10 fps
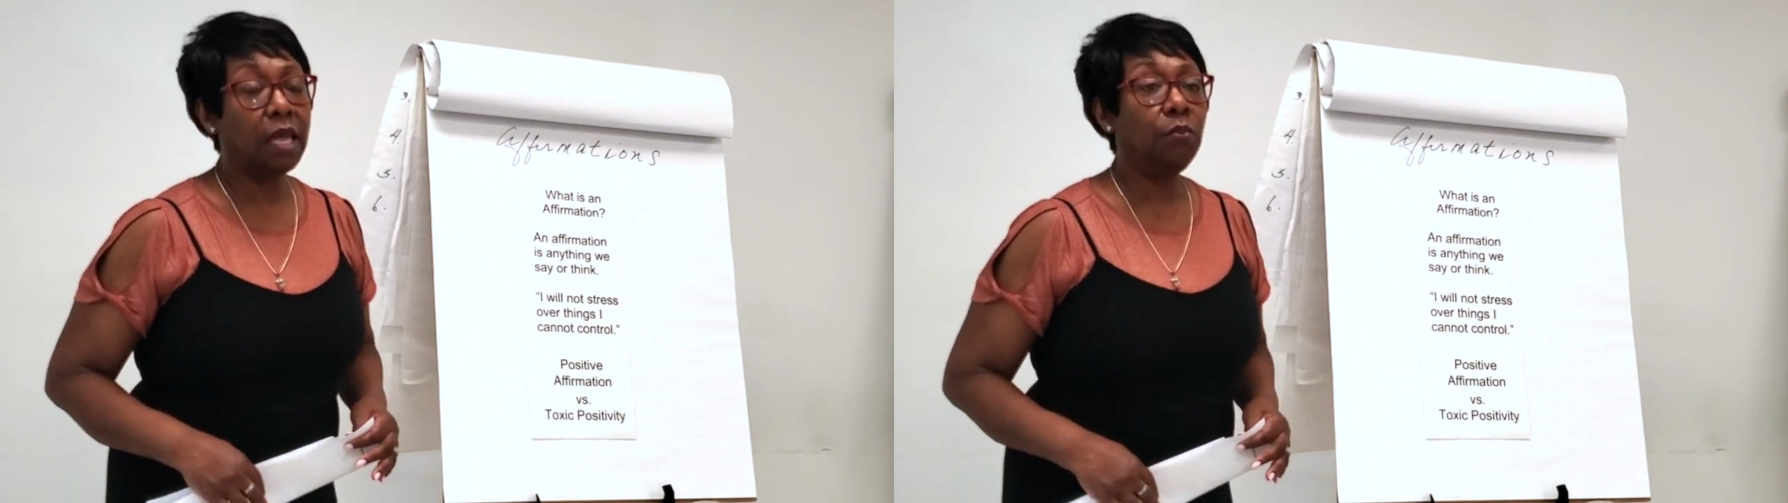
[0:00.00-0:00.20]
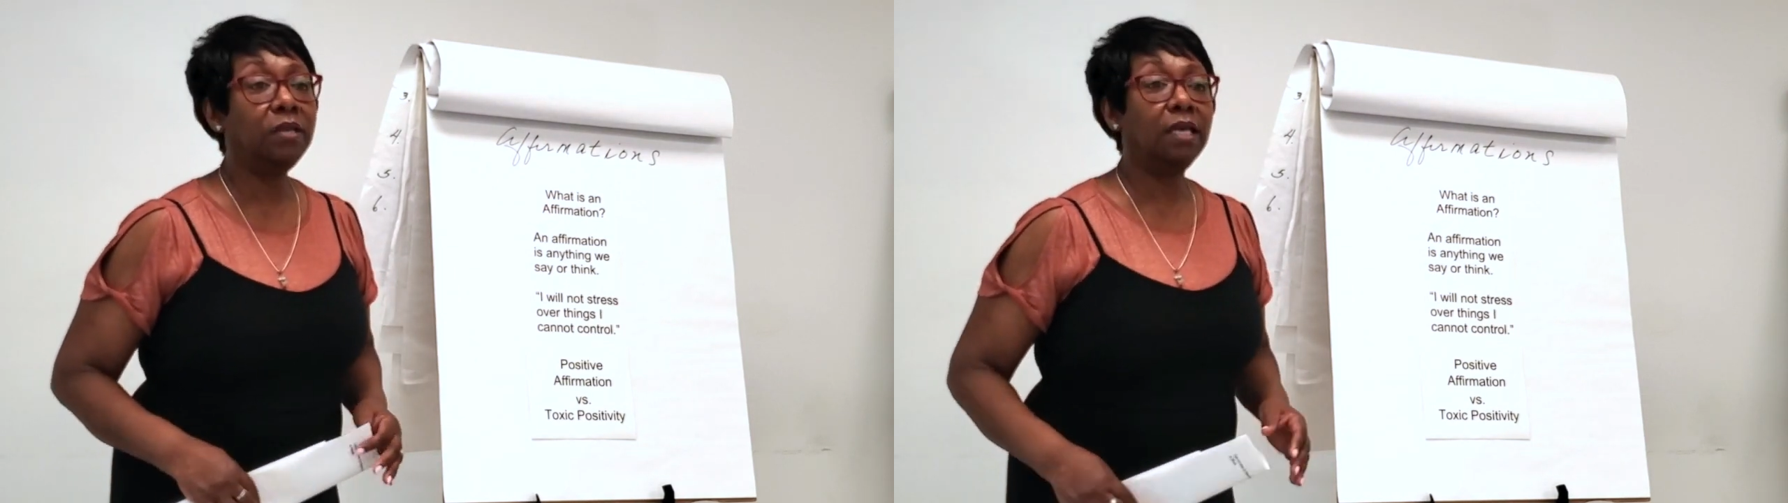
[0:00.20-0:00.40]

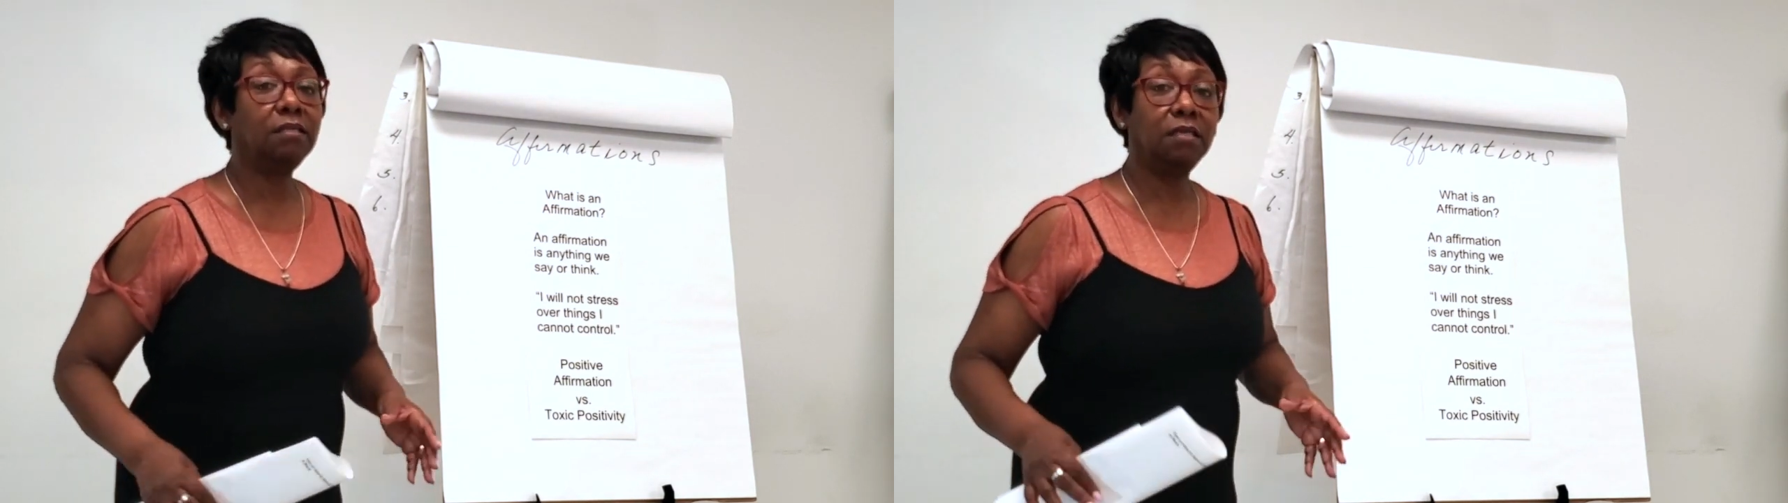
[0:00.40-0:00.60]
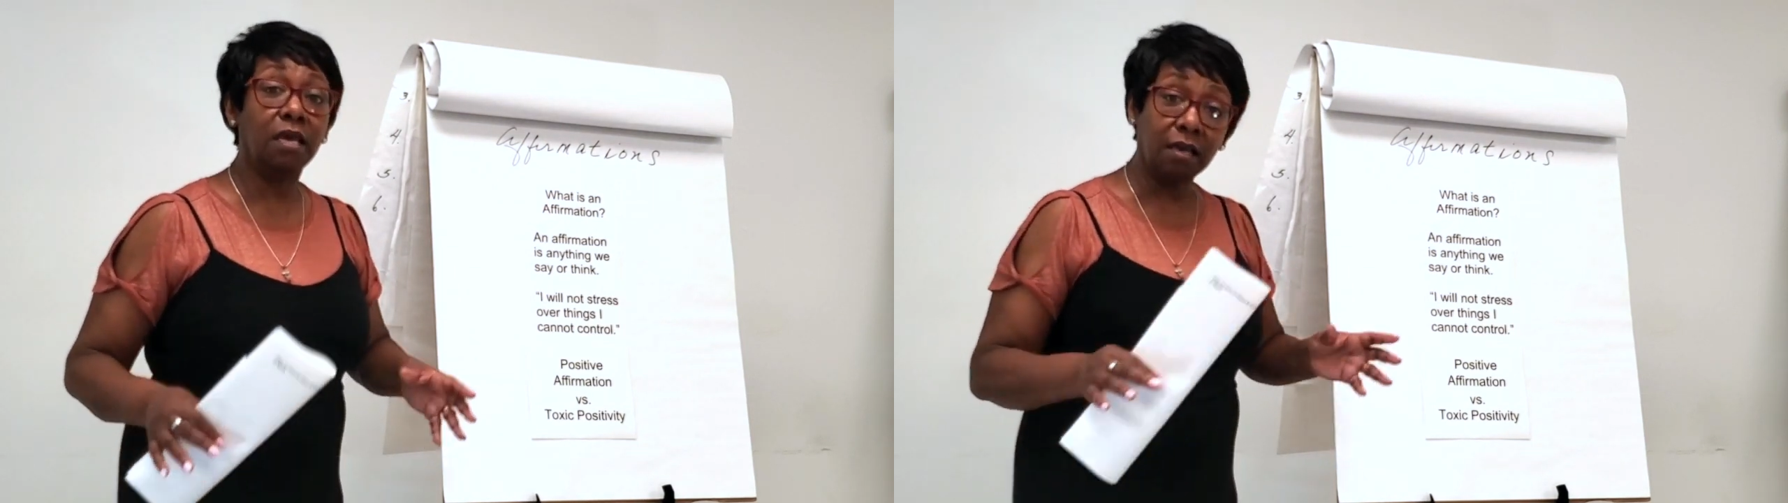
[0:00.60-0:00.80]
that when I
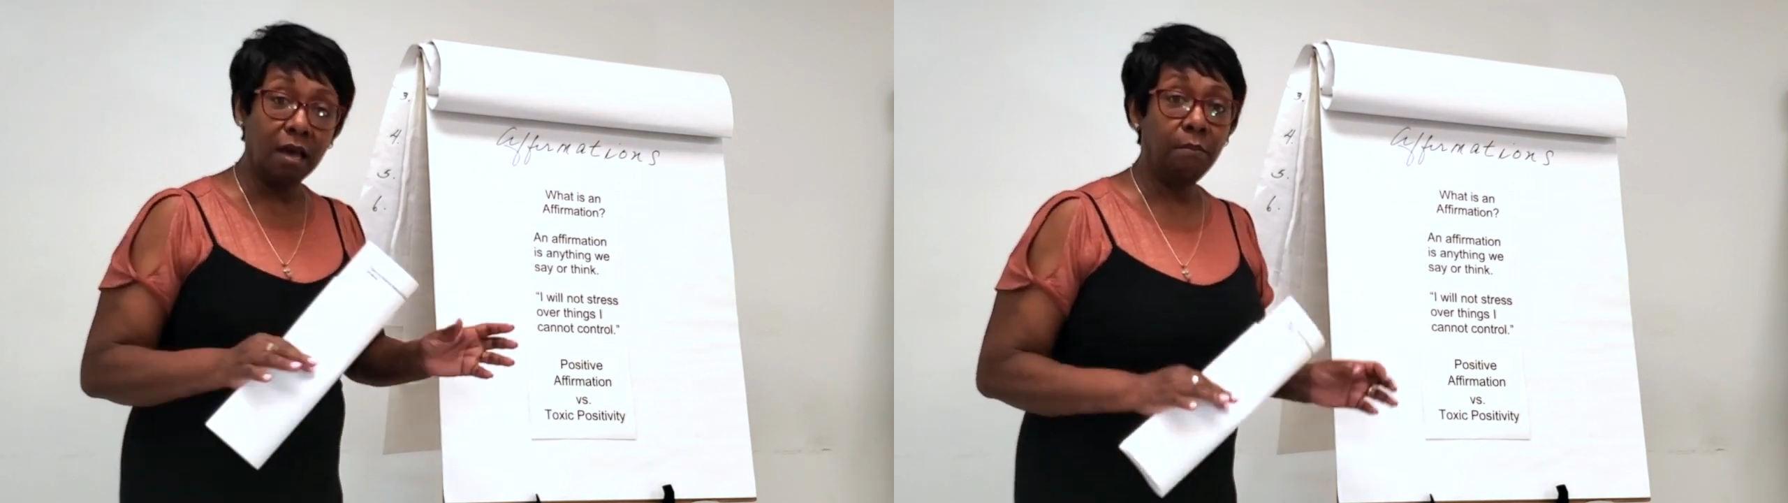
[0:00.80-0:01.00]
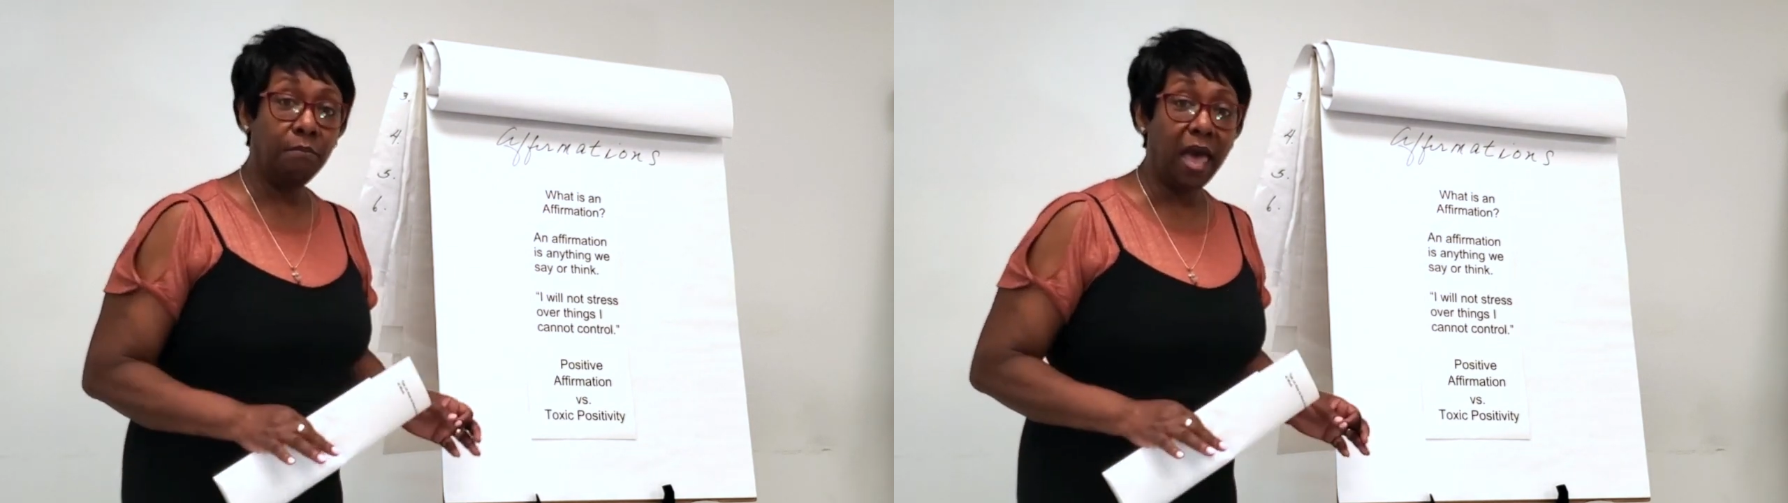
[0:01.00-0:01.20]
did
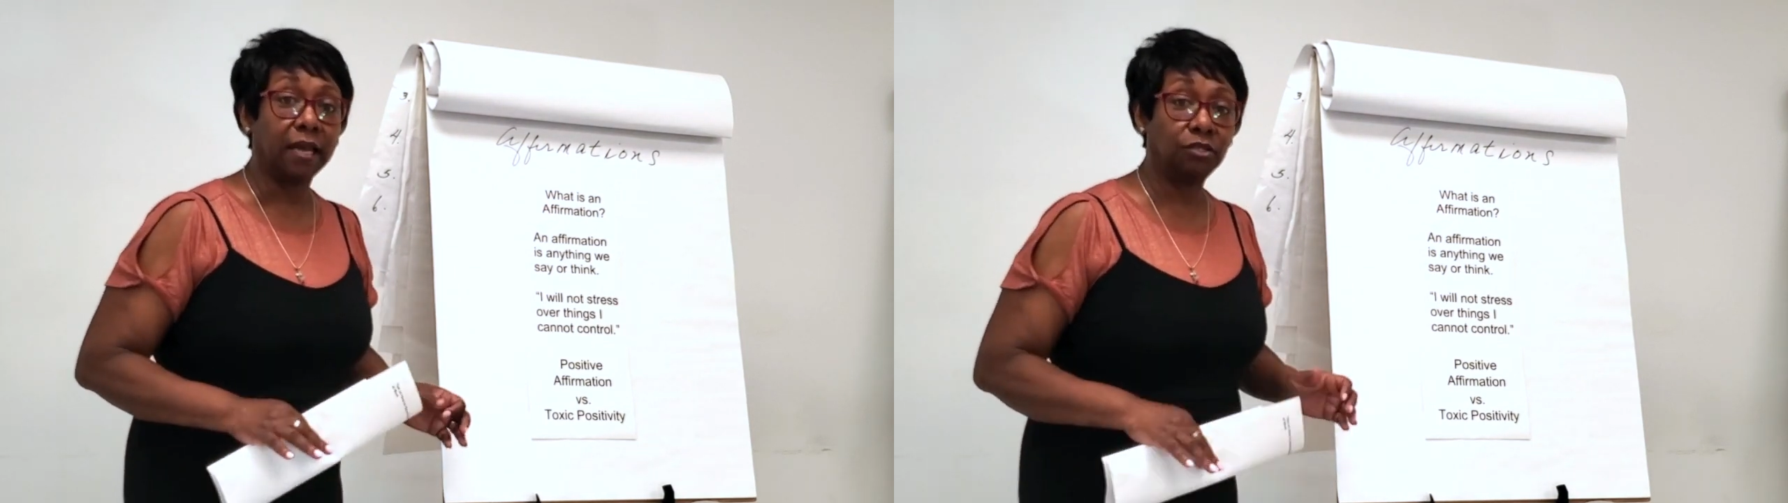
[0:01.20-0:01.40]
come back